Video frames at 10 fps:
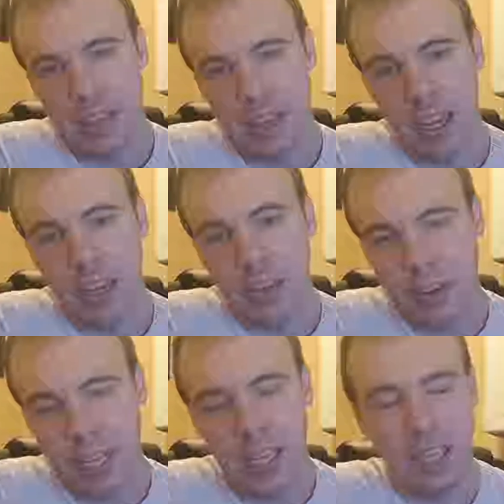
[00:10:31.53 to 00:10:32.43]
I
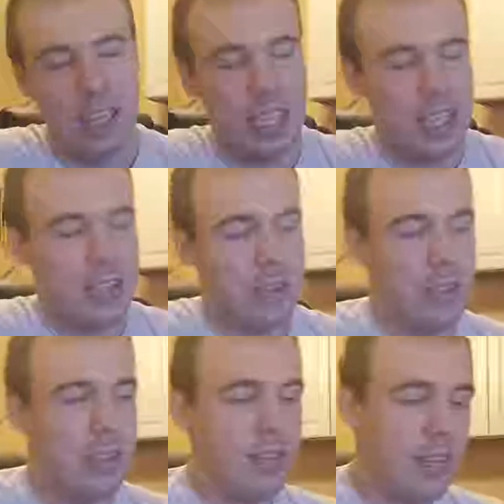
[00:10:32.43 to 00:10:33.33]
agree. It's
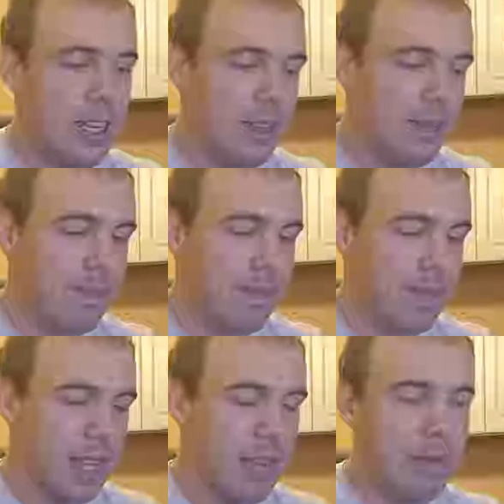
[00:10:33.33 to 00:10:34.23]
sort of um,
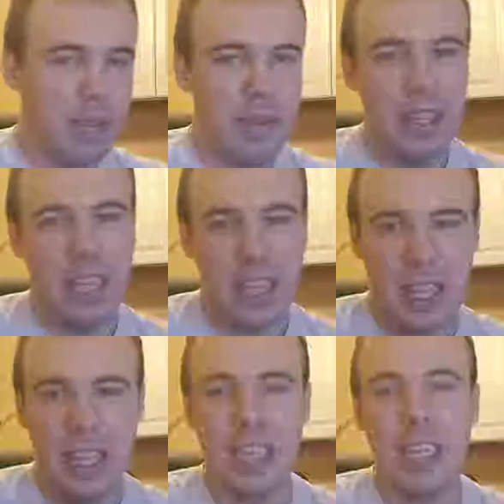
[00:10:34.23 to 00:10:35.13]
I, I mean like
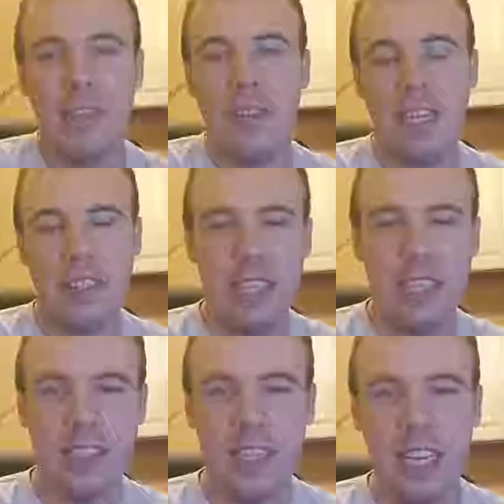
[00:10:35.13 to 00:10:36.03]
the idea of like seed
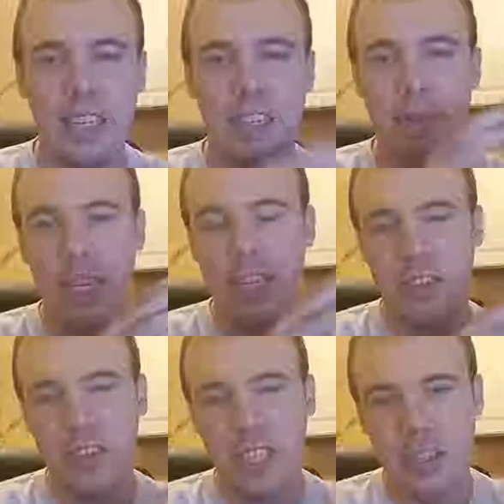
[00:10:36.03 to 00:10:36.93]
to sale and making
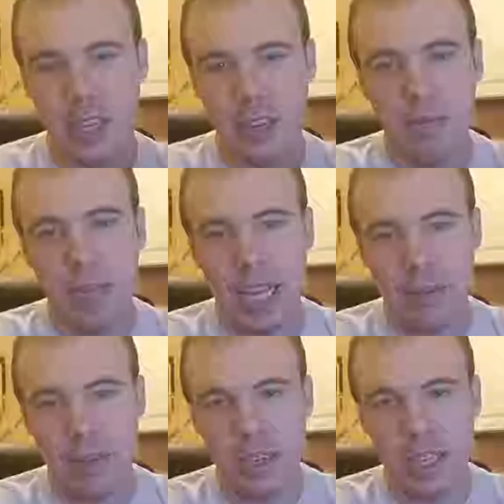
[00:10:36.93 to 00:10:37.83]
sure you don't have
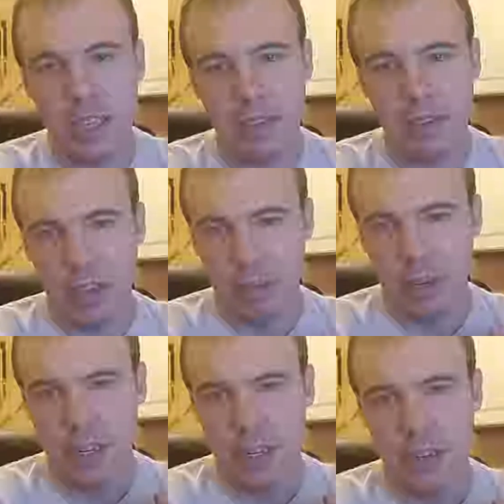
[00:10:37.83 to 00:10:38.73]
black market and gray
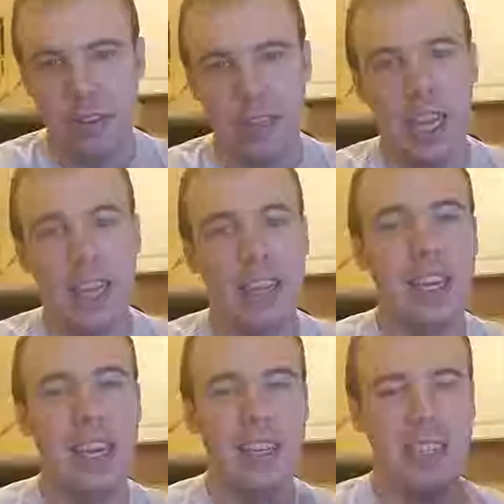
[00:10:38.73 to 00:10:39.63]
market and all that.
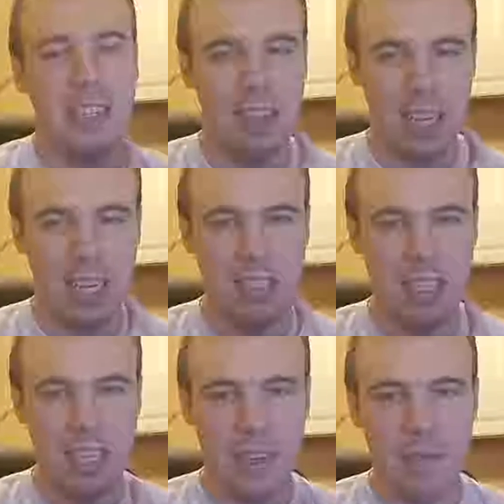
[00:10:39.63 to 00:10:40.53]
I understand the
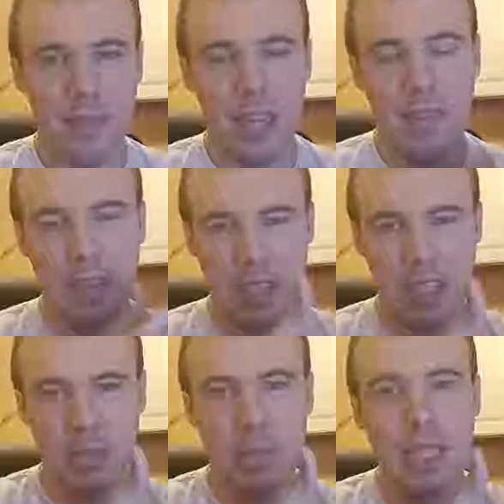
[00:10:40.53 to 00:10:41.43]
logic. Obviously,
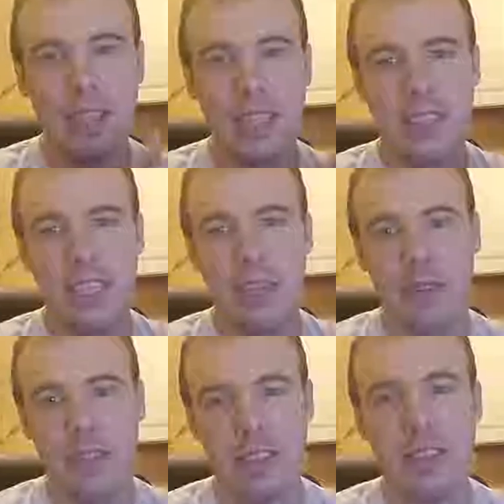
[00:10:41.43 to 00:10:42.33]
the BCC
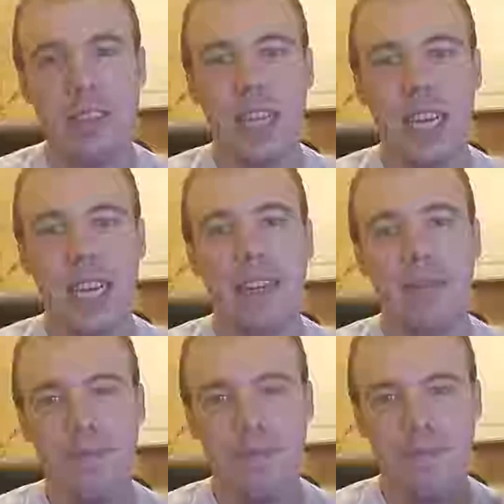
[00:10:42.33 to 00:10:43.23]
wants to do that,
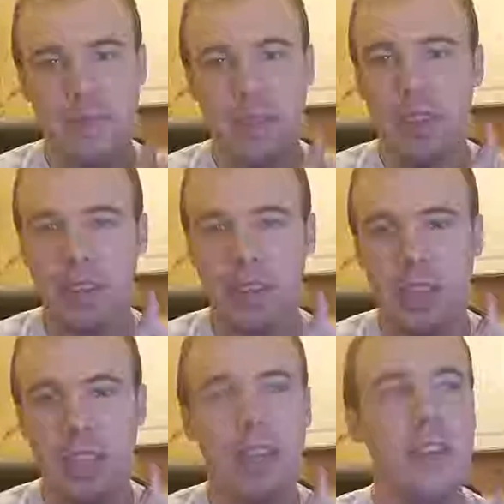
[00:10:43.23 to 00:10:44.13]
and uh,
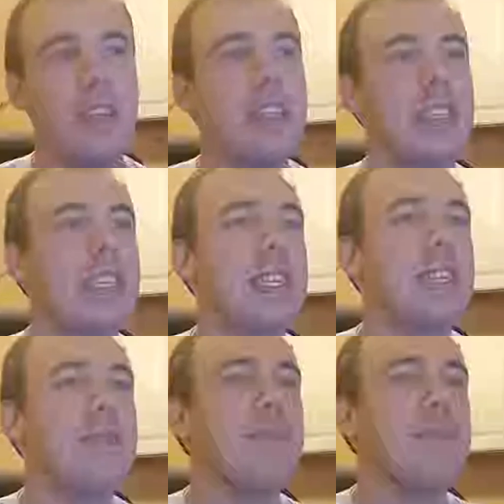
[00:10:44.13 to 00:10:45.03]
you know, and
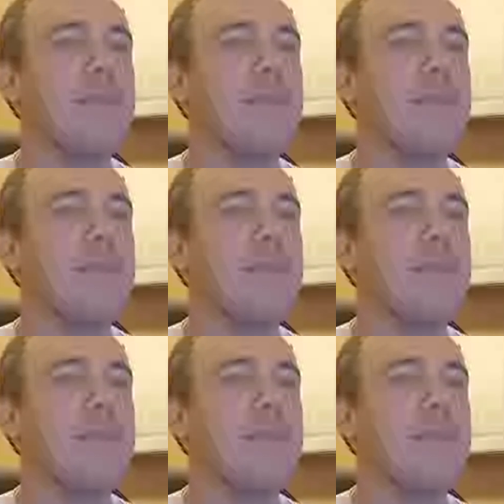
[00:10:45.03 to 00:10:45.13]
um,